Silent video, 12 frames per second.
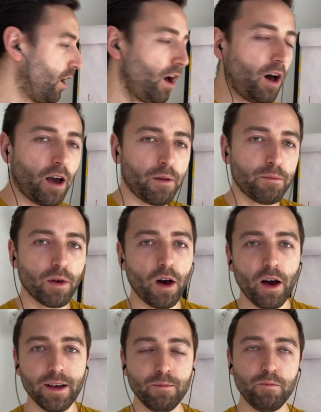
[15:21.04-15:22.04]
I'm
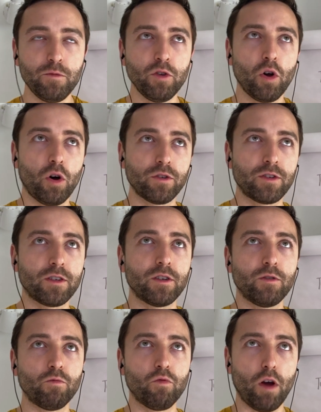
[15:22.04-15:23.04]
not
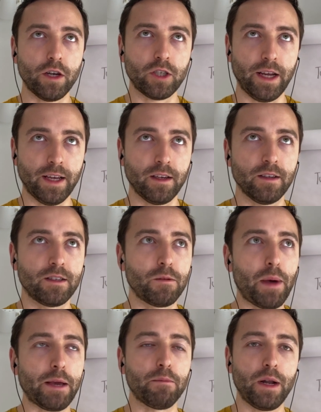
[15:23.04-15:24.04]
rushing to
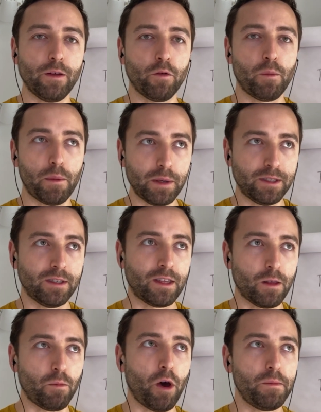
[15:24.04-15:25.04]
make money from my business
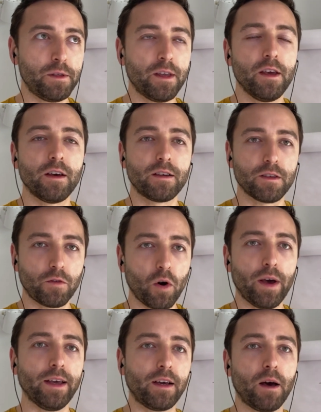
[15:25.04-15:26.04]
at the moment because I've
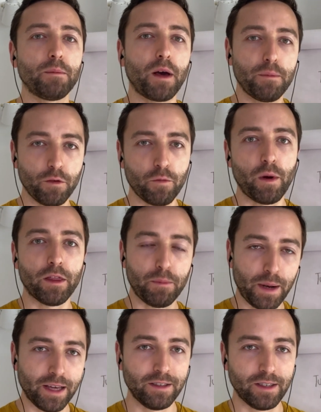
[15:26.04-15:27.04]
got income coming from other
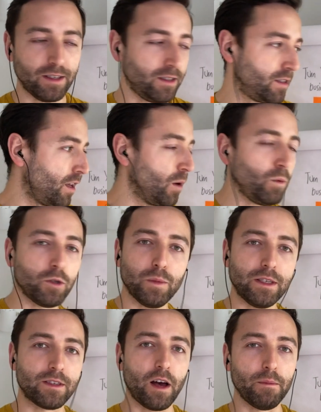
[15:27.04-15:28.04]
places, which
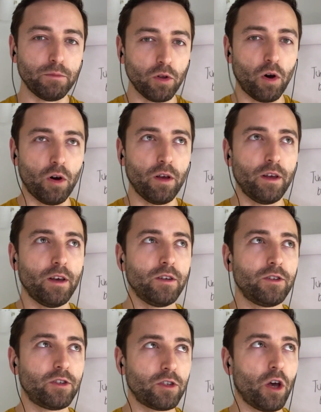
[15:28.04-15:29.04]
means that I'm not
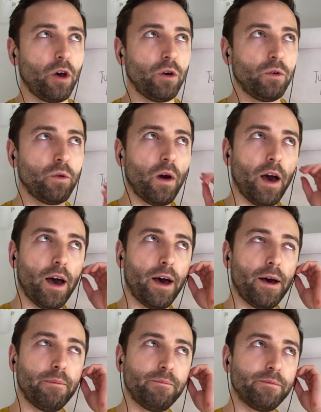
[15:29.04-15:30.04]
so
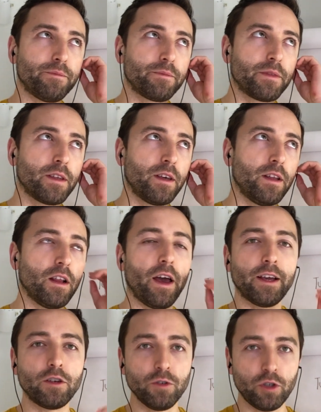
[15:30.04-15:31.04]
like